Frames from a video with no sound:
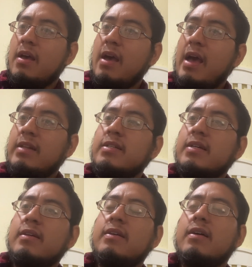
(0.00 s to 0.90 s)
And
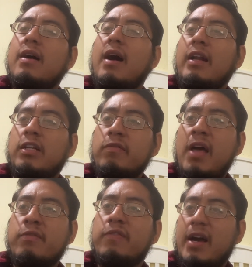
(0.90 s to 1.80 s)
I love
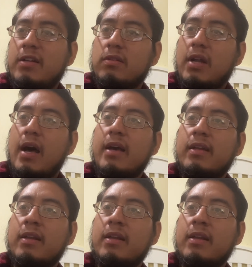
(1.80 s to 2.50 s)
that final line.